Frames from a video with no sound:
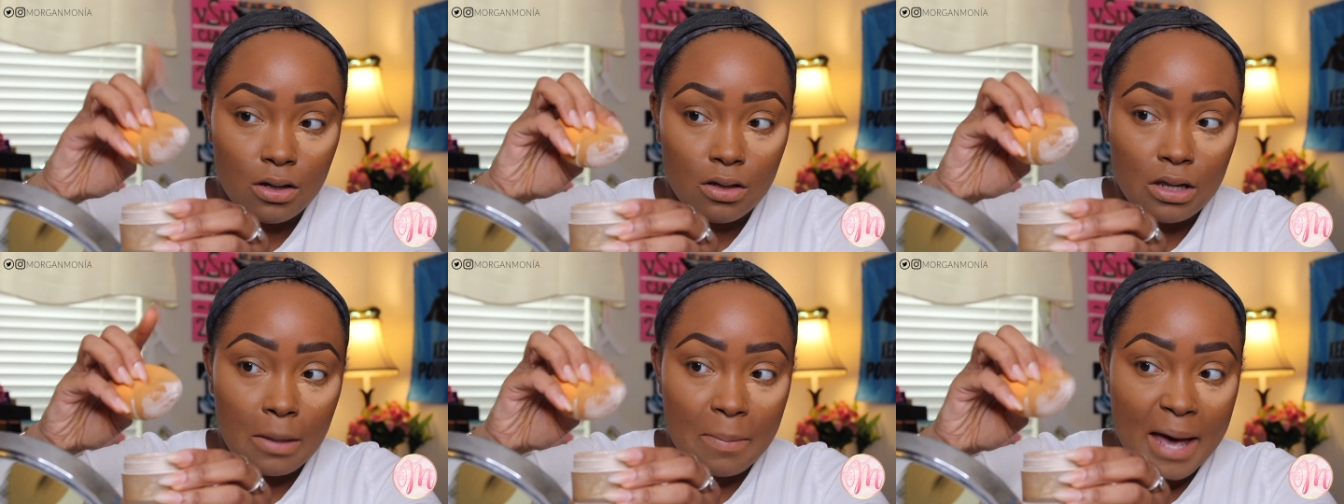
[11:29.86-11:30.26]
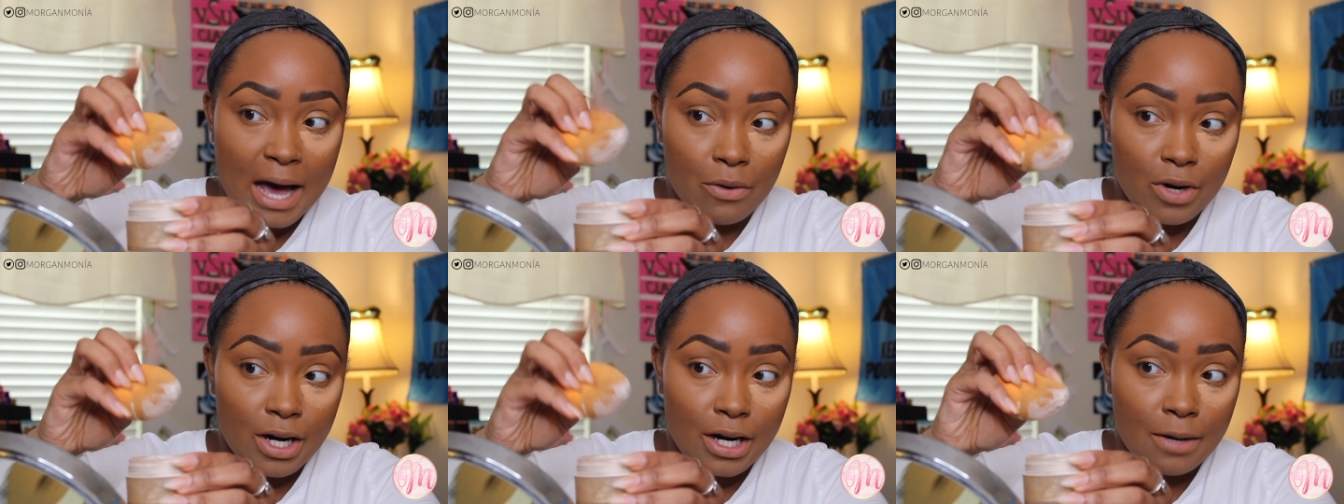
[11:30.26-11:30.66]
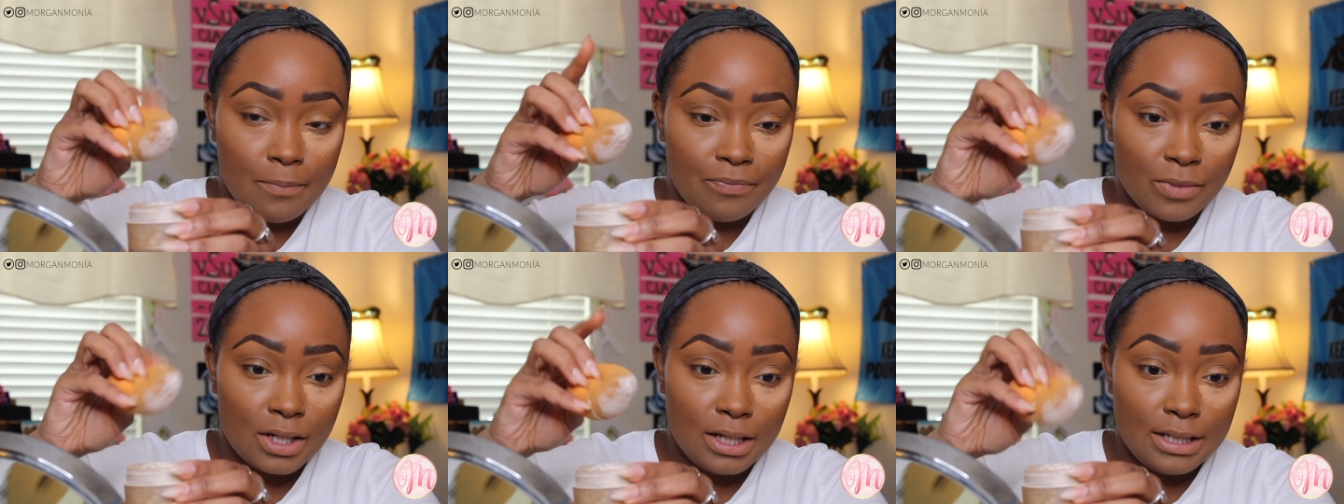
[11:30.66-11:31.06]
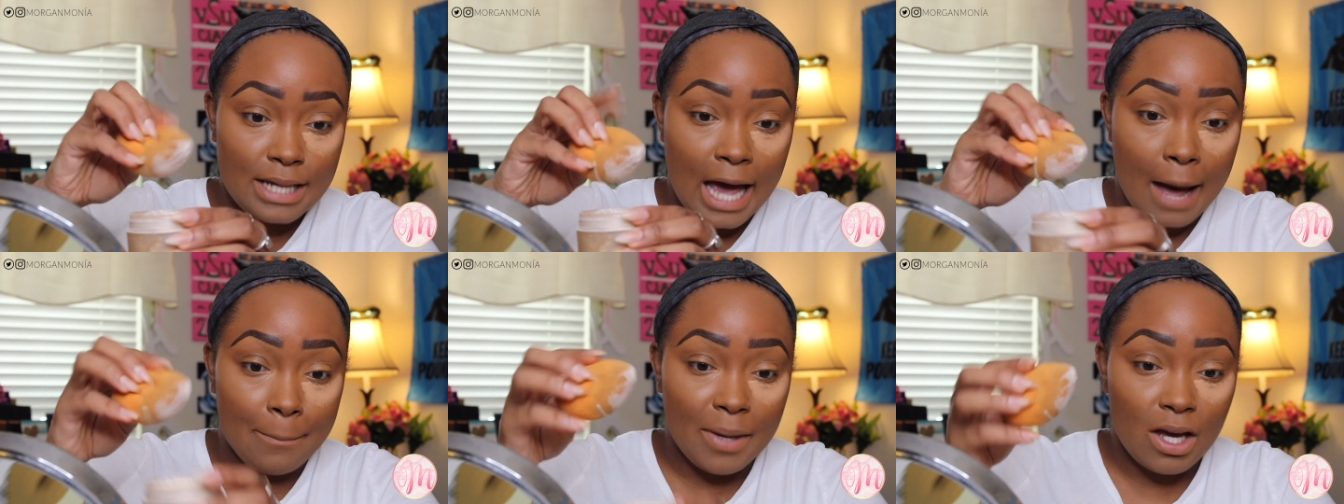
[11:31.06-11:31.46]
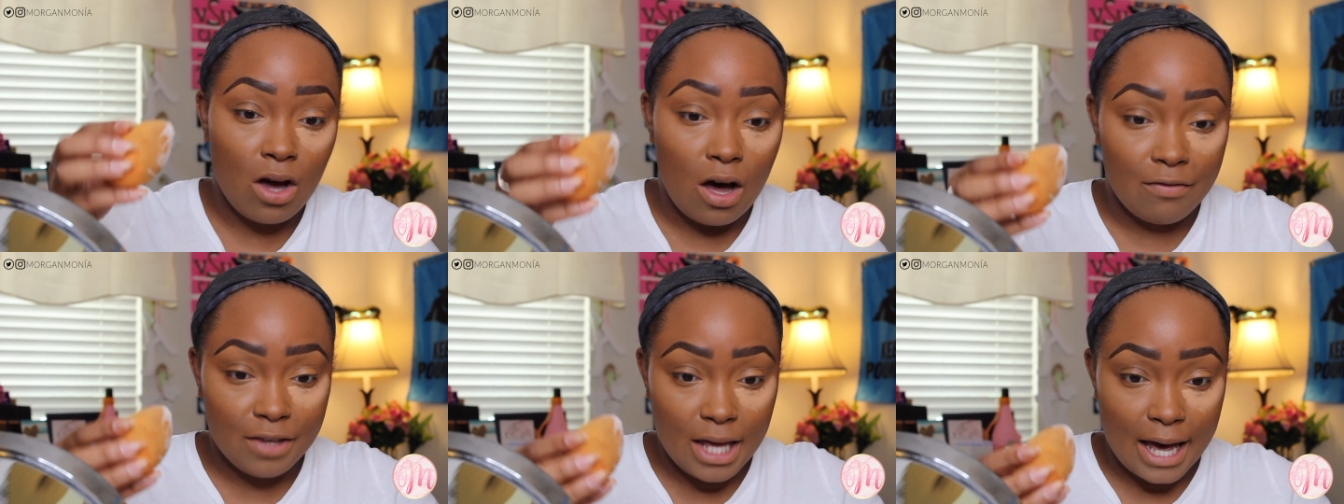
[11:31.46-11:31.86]
the powder, tapping
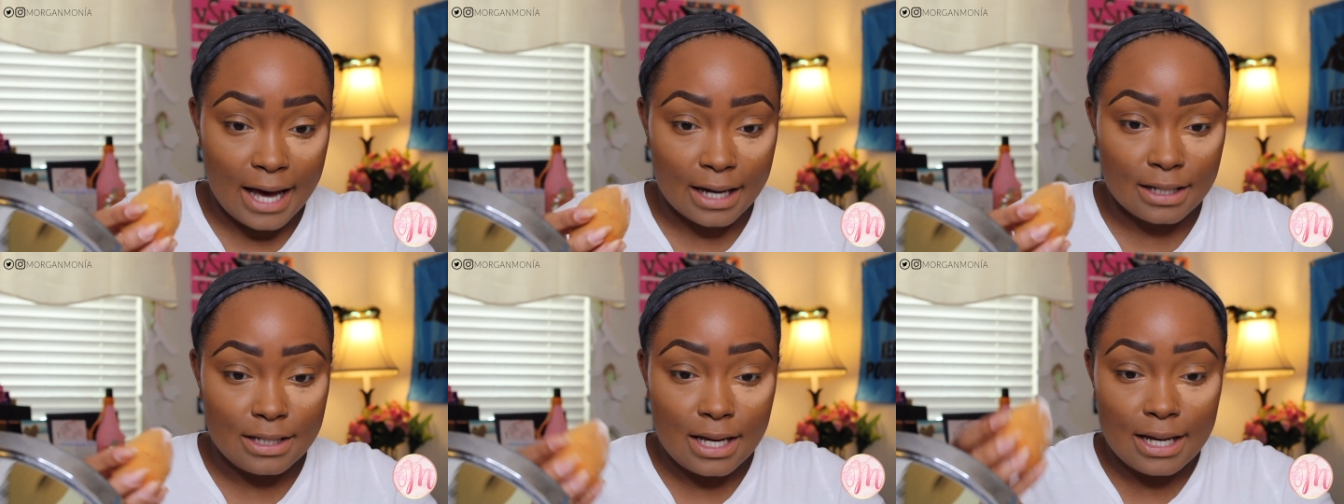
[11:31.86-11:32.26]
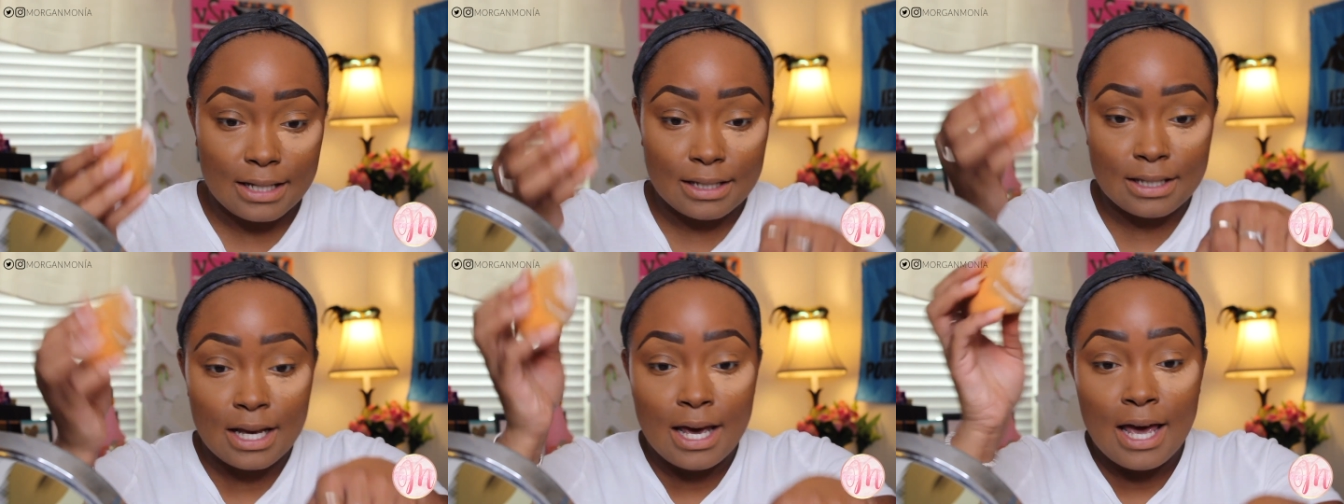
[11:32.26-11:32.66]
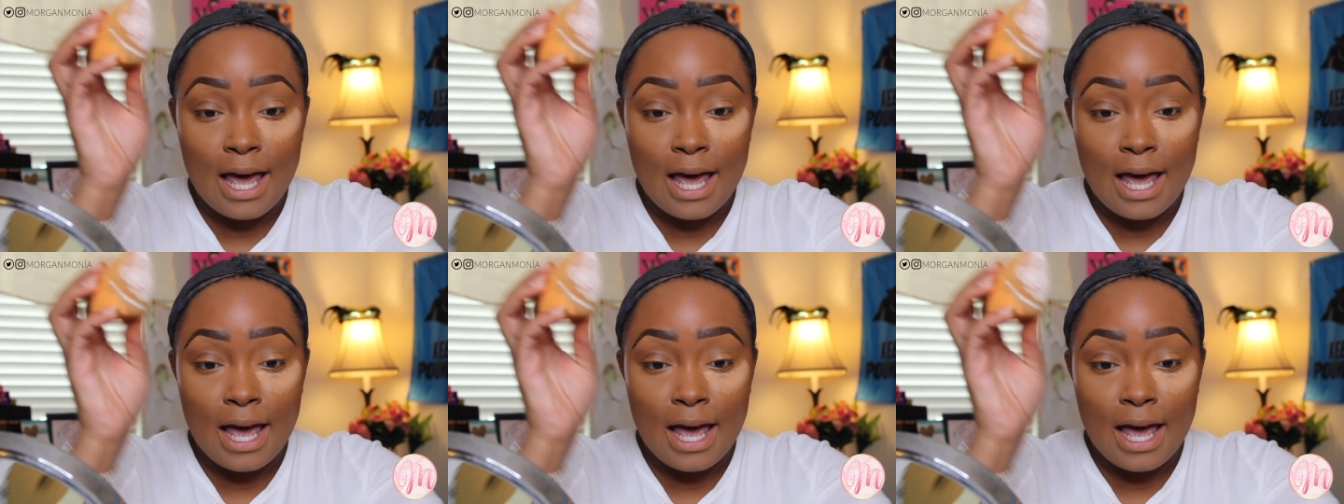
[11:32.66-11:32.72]
off the excess,